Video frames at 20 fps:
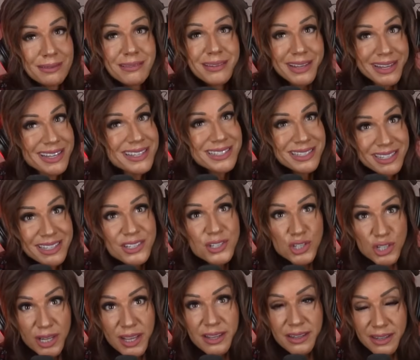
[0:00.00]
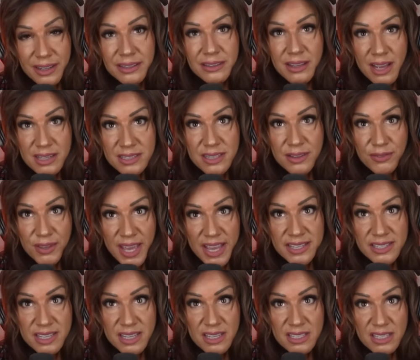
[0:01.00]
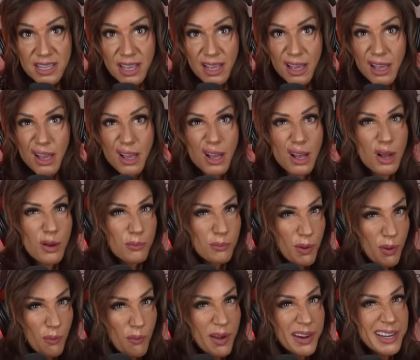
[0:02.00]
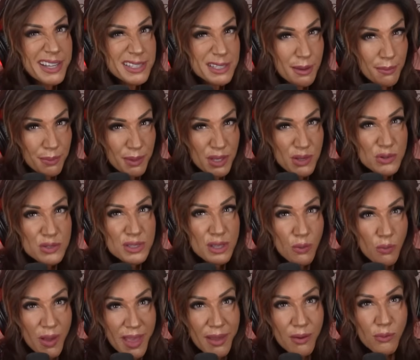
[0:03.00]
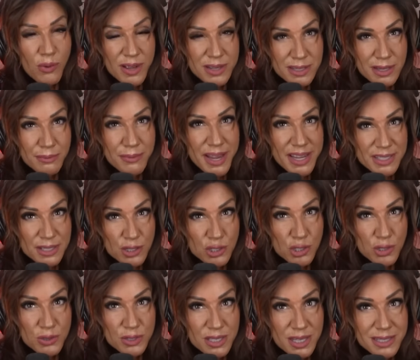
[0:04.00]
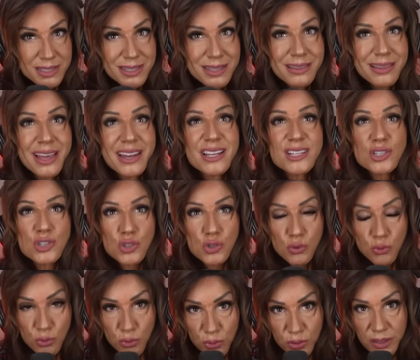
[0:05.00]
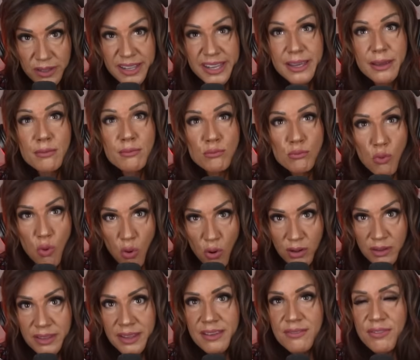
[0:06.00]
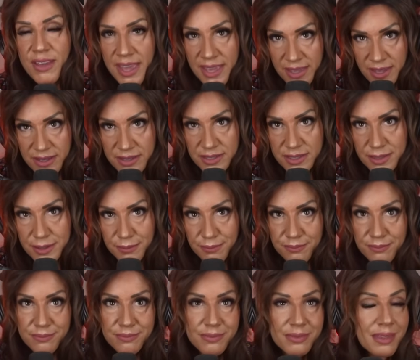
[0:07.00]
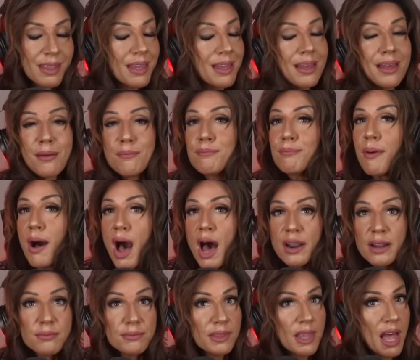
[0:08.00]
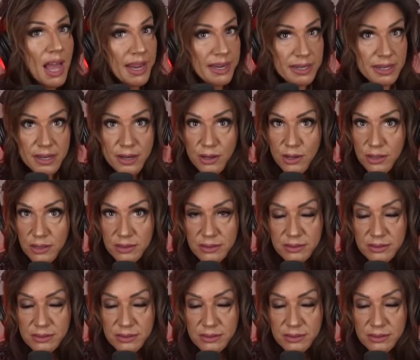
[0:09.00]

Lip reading: is legit in lots of cases, but when it's abused the way it was in Massachusetts, then it's truly morally vacant. Bottom line here,